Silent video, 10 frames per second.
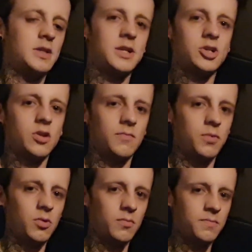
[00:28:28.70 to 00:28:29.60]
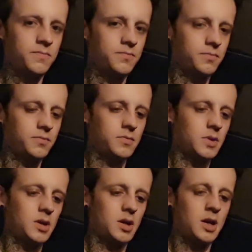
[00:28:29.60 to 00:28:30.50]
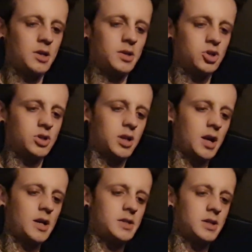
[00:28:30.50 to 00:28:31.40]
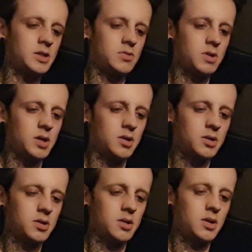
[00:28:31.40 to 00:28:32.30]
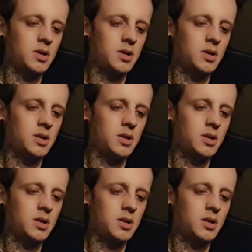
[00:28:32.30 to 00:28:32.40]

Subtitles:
take the sigil of Bune and just gaze into it